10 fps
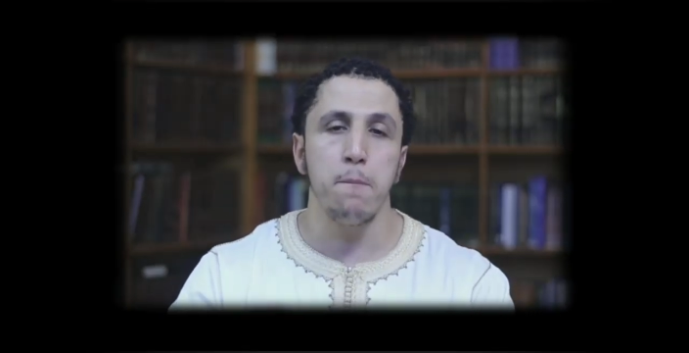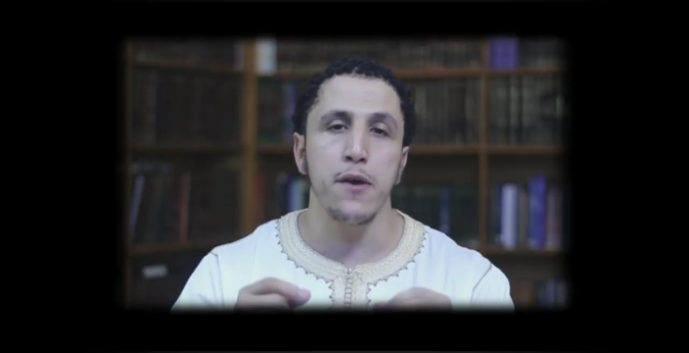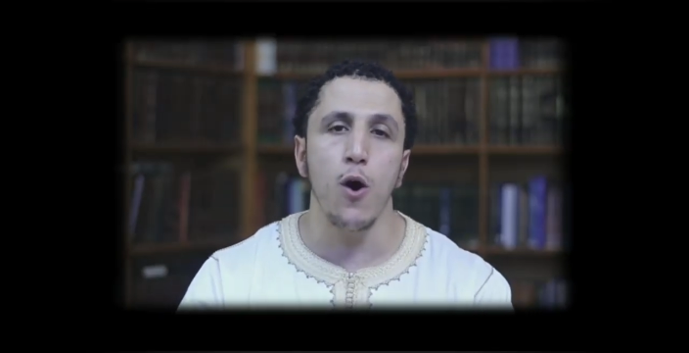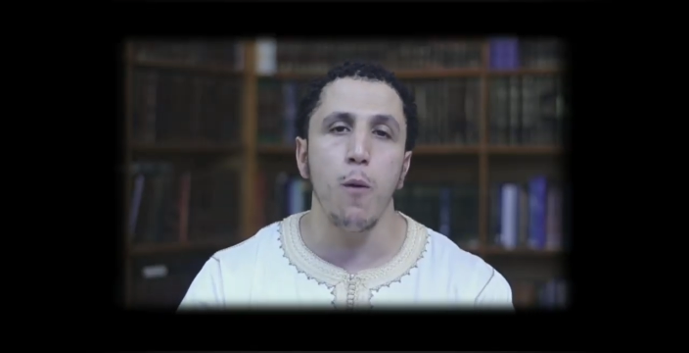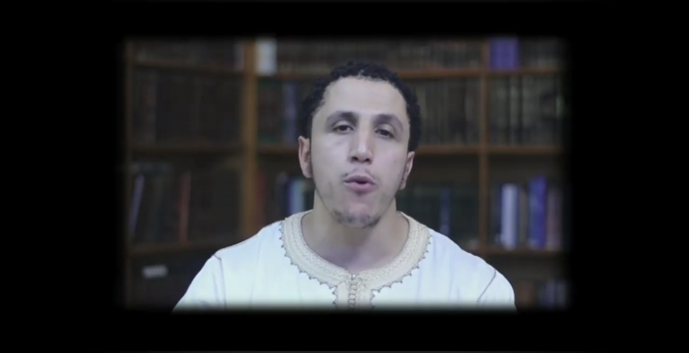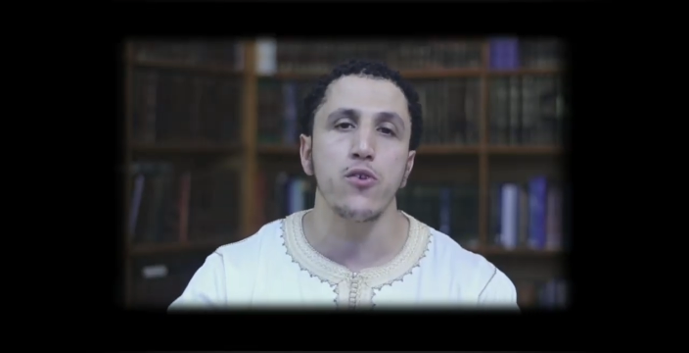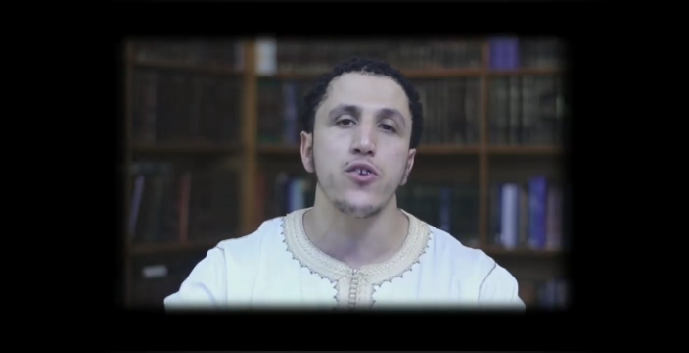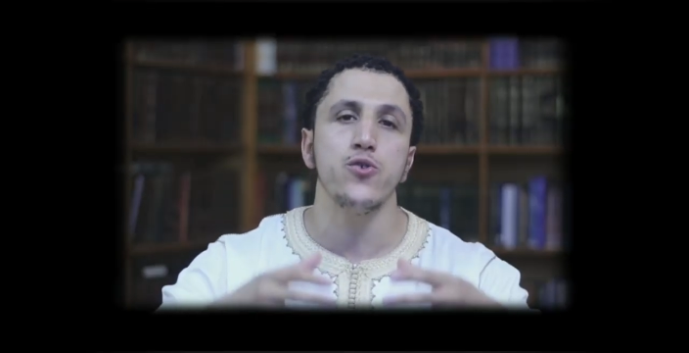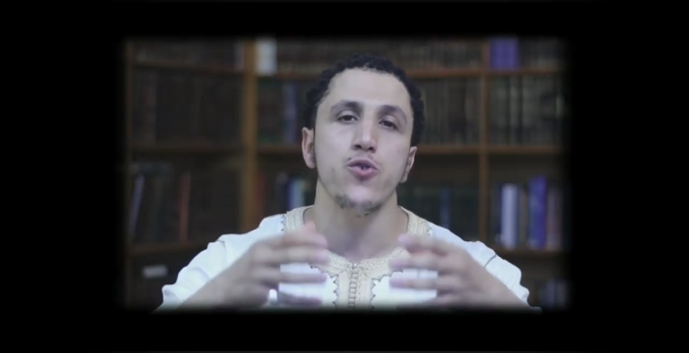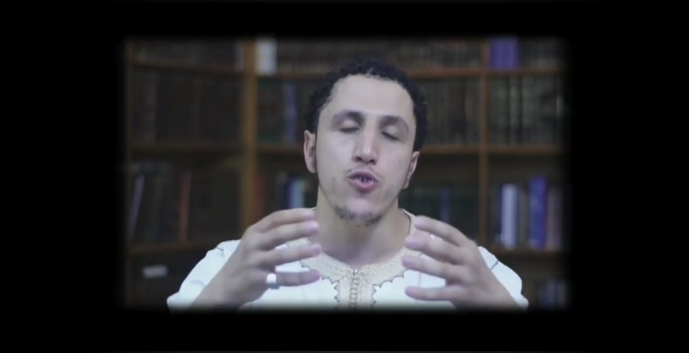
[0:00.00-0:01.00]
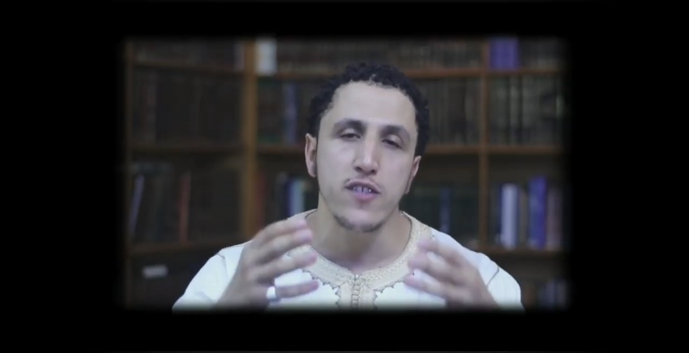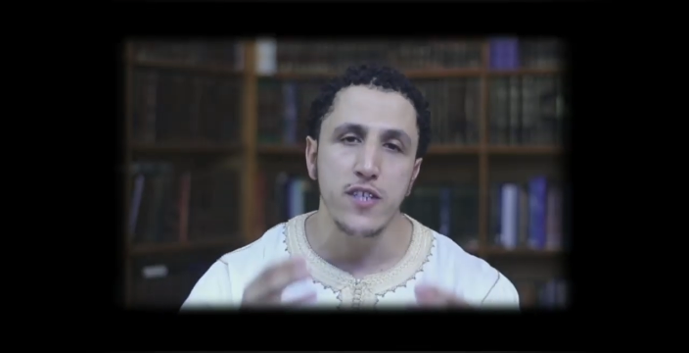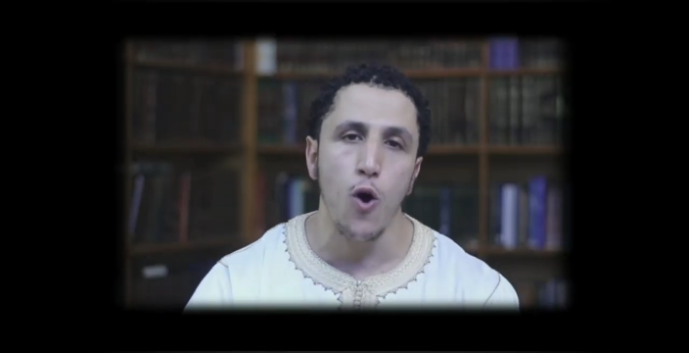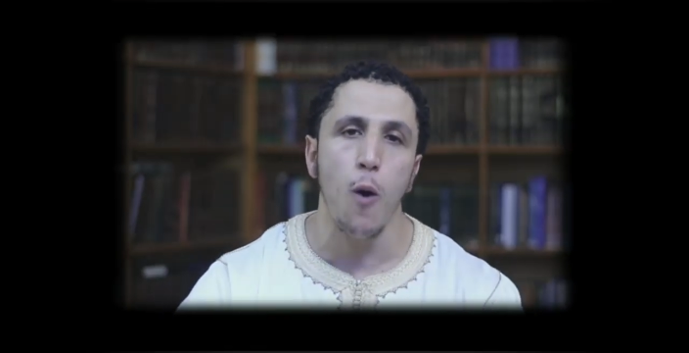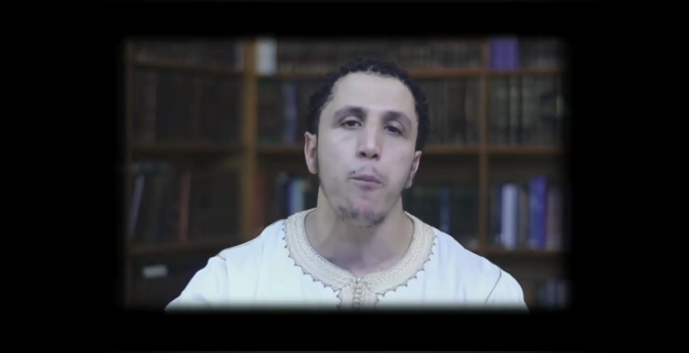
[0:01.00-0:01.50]
be upon the
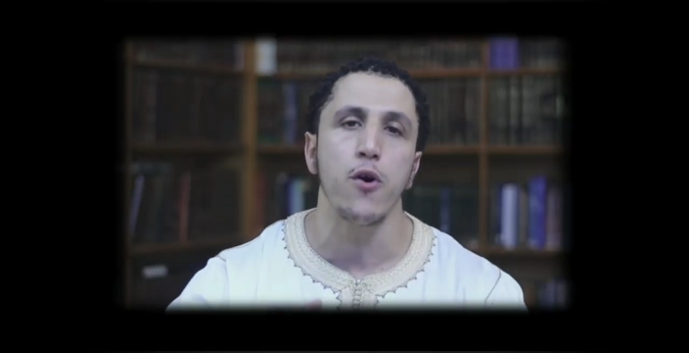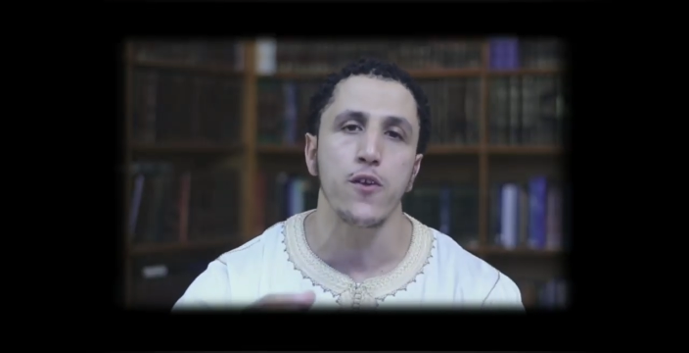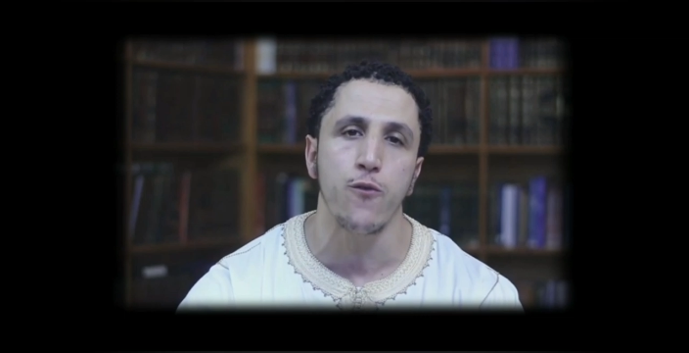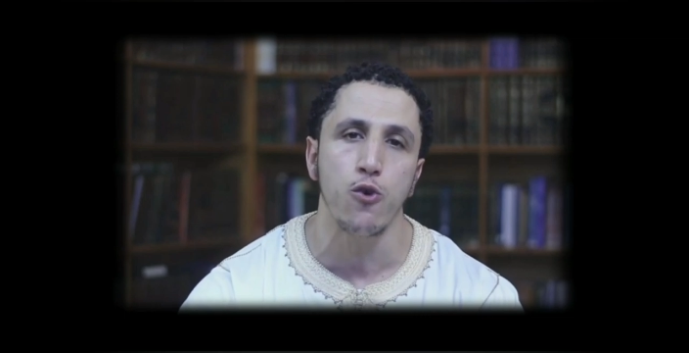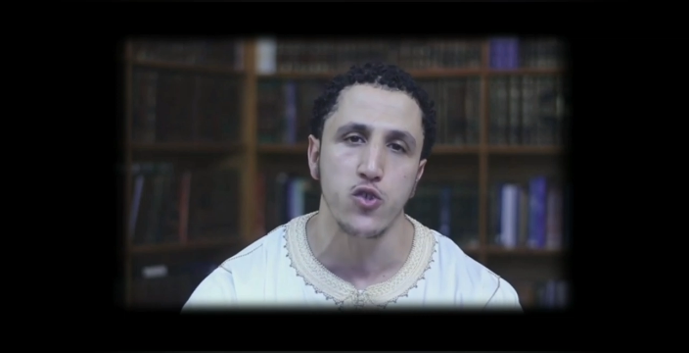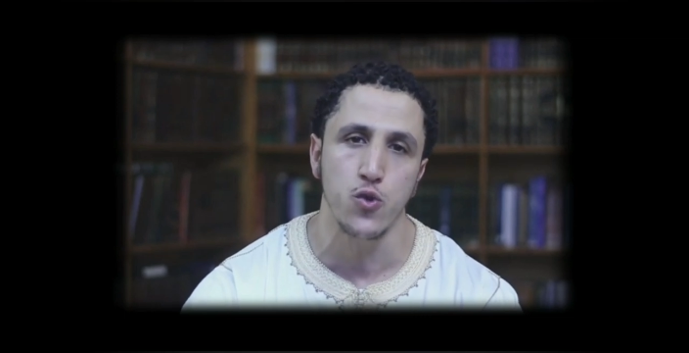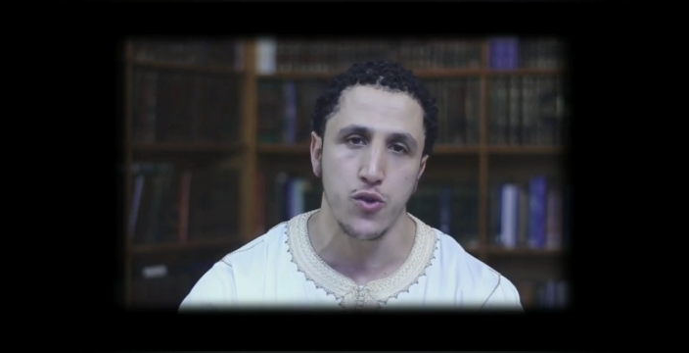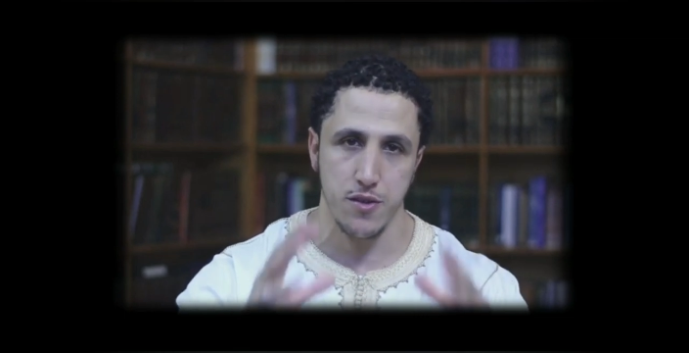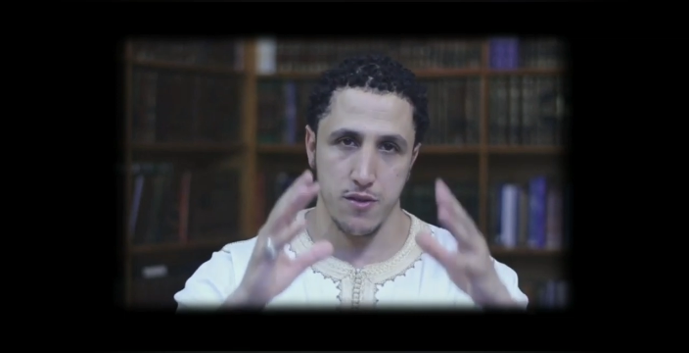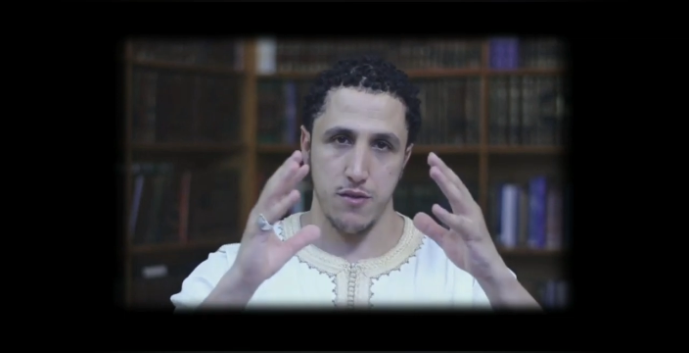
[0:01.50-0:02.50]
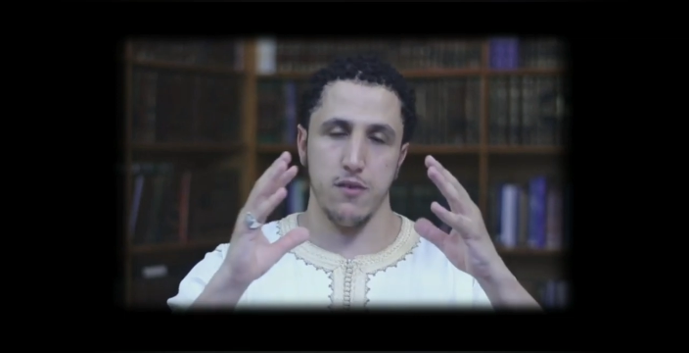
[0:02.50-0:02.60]
unity, upon falsehood.